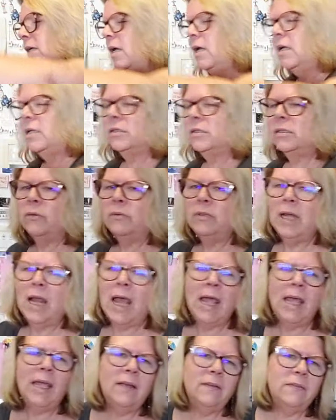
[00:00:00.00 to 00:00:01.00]
so
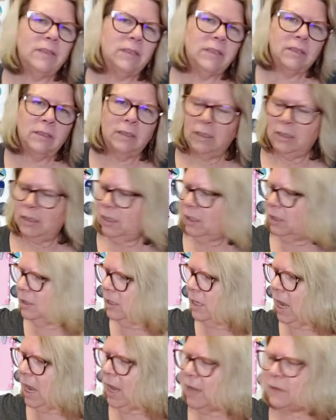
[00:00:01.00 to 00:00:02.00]
knives
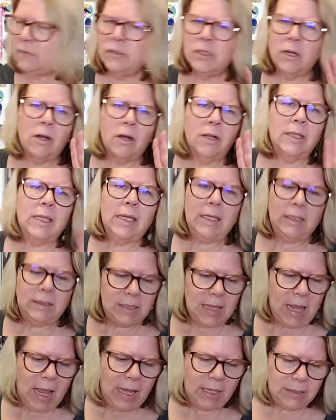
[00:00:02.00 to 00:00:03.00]
are the
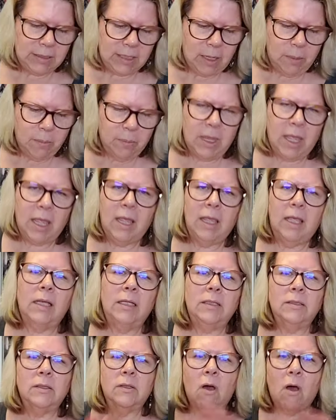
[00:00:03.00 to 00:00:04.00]
exact same thing
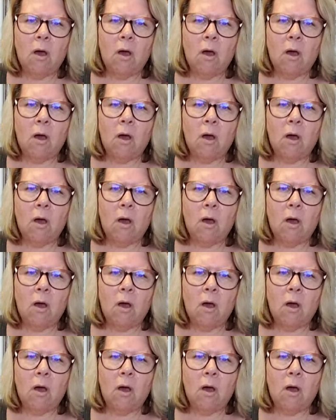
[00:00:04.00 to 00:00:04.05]
as